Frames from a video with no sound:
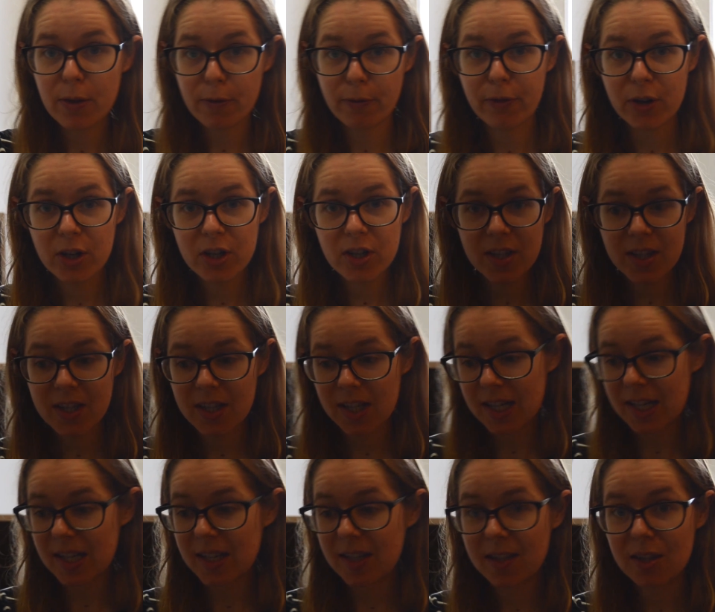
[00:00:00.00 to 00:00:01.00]
the first
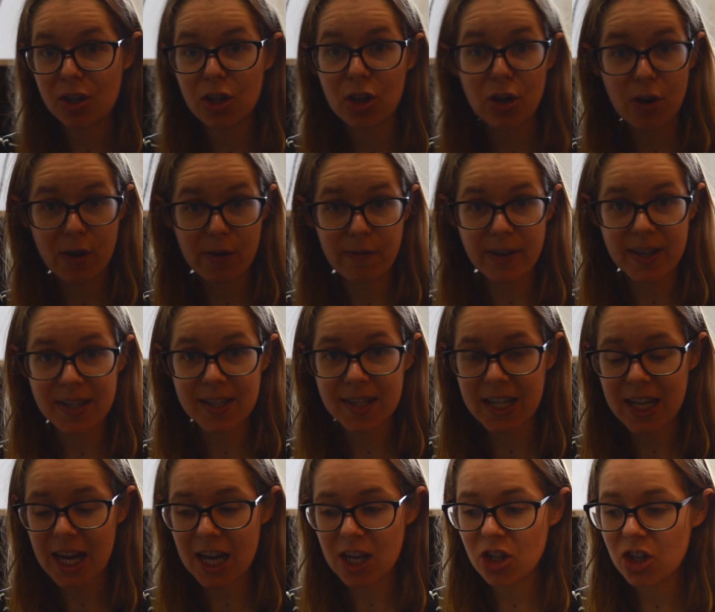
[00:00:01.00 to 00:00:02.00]
is your
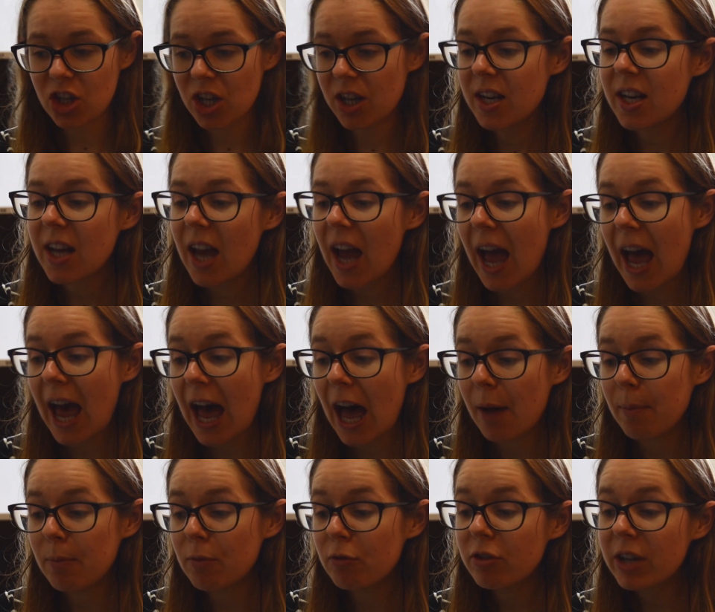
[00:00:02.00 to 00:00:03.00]
investigation.
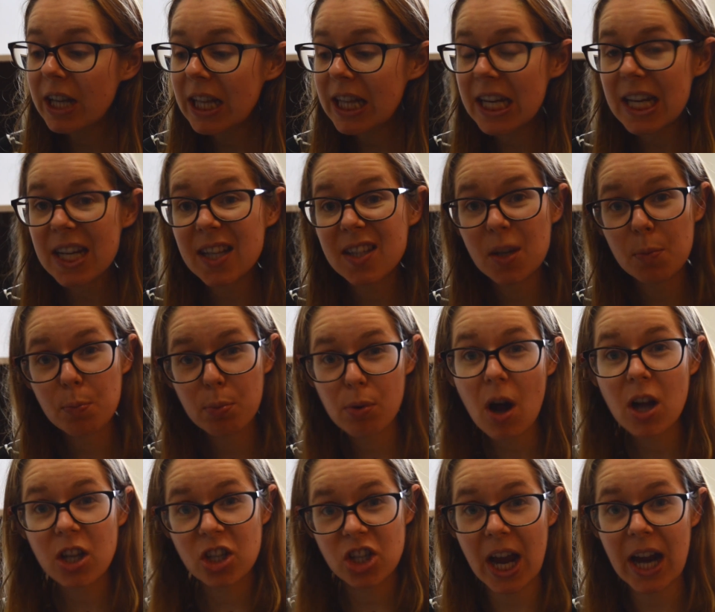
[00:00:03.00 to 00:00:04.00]
Really, it's a
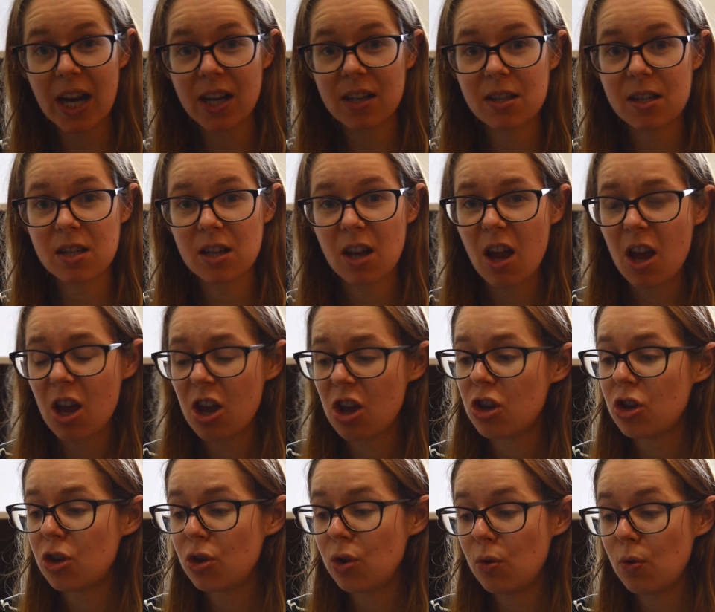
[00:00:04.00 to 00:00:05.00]
project.
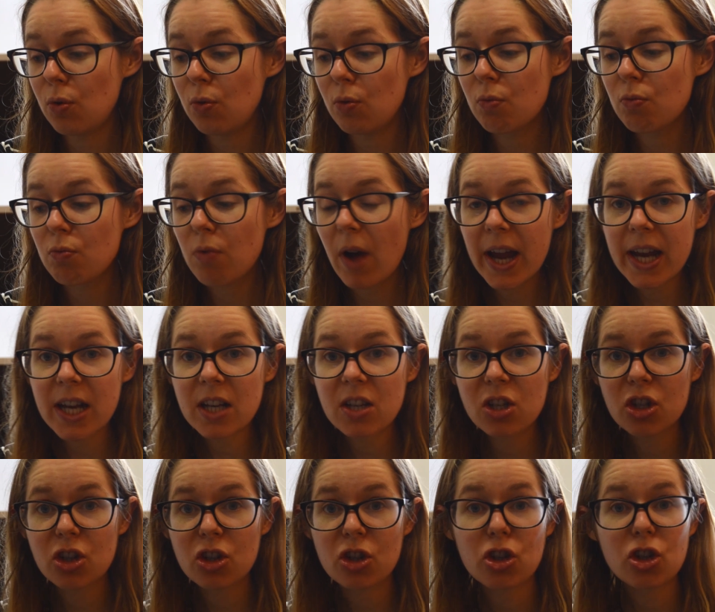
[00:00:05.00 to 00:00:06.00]
You
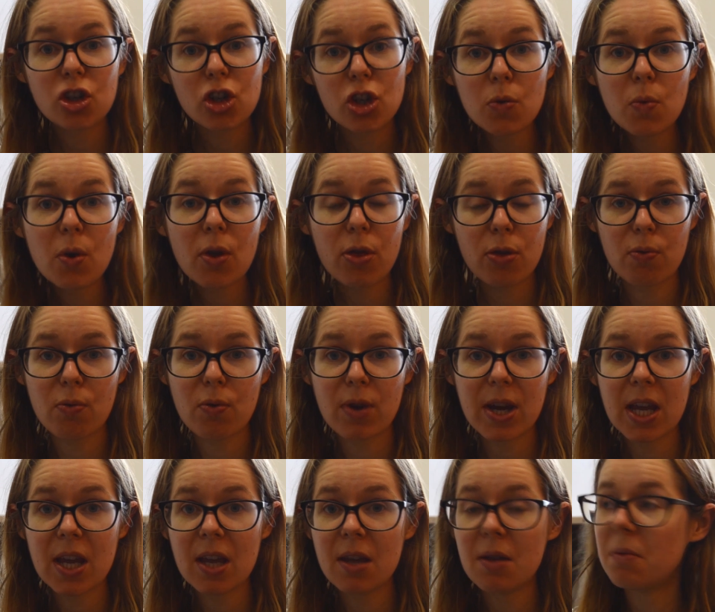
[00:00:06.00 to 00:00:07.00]
write 2 or
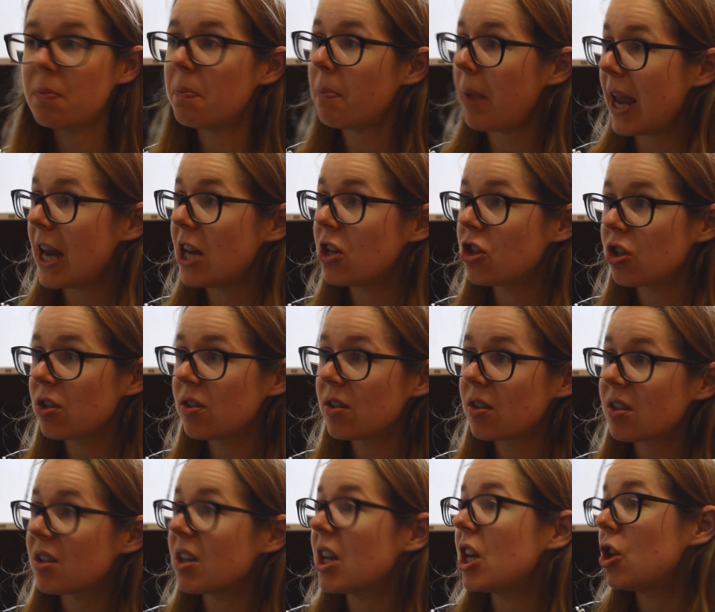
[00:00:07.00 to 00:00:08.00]
3
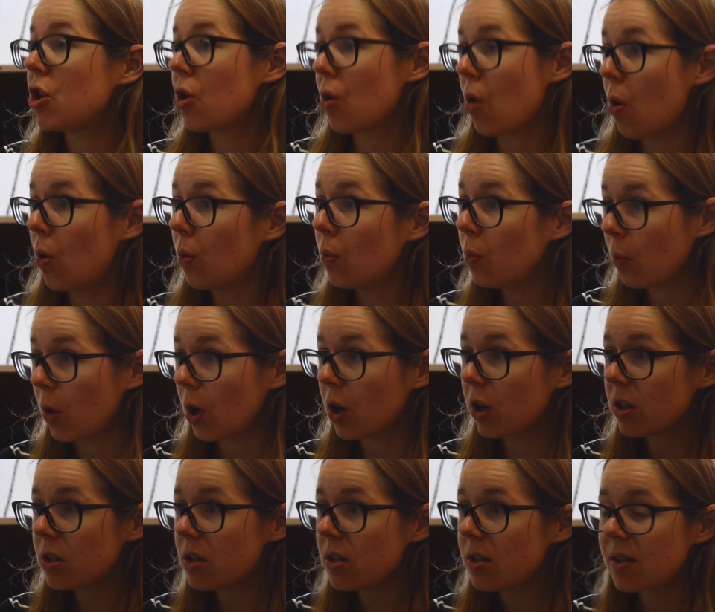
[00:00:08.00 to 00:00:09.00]
pages in your own
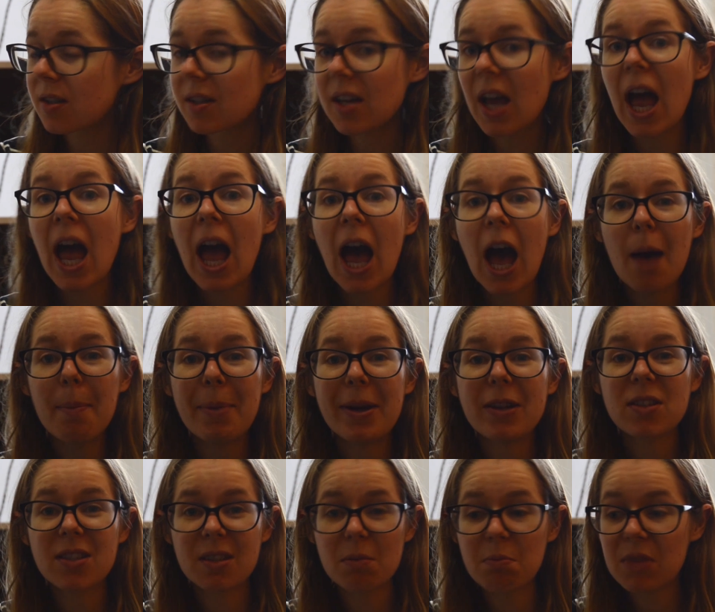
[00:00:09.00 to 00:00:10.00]
words
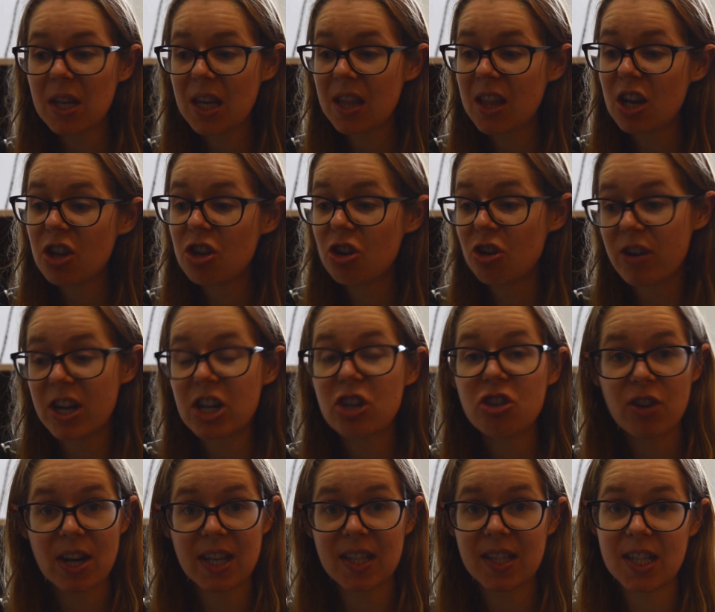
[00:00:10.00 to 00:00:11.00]
about something that you're
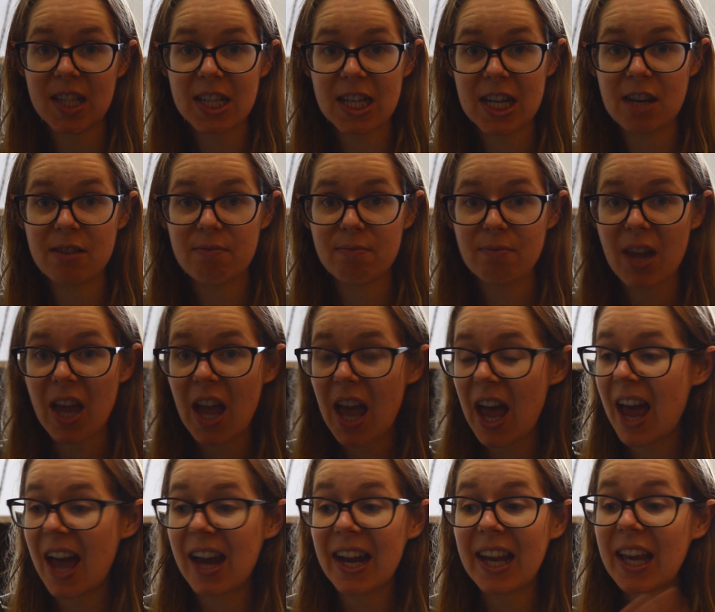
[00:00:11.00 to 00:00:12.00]
interested in.
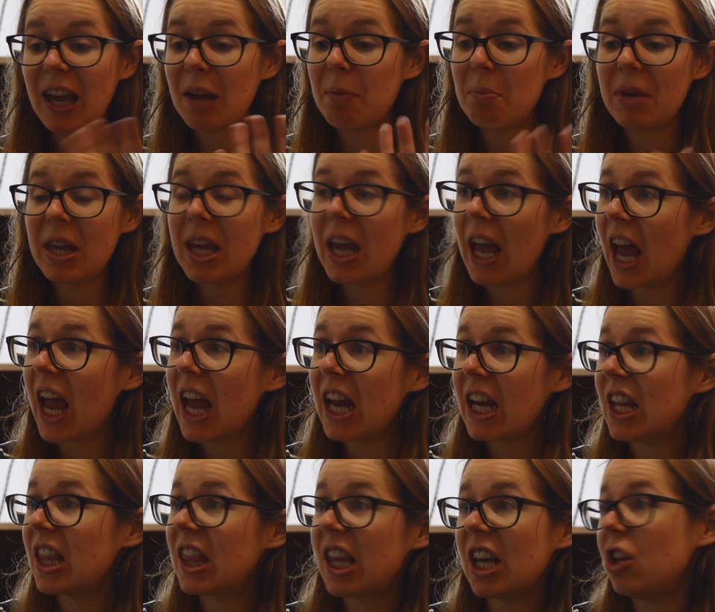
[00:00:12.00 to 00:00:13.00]
And it can be
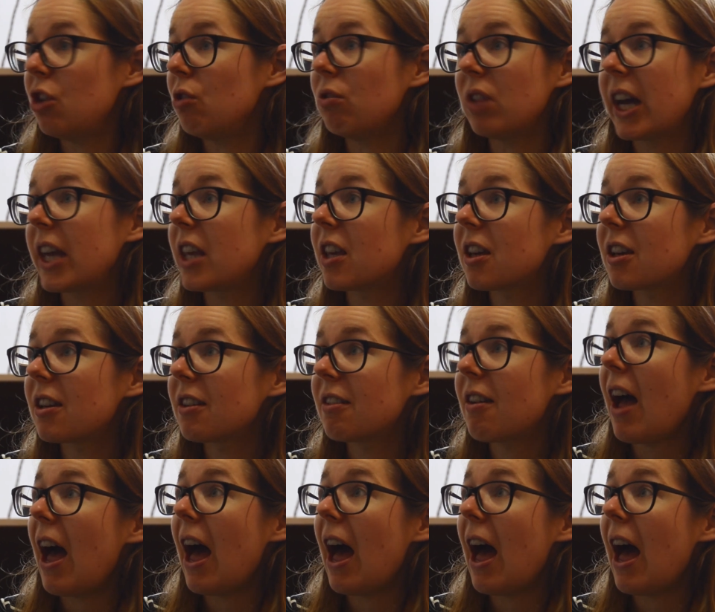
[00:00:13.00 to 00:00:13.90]
anything you like.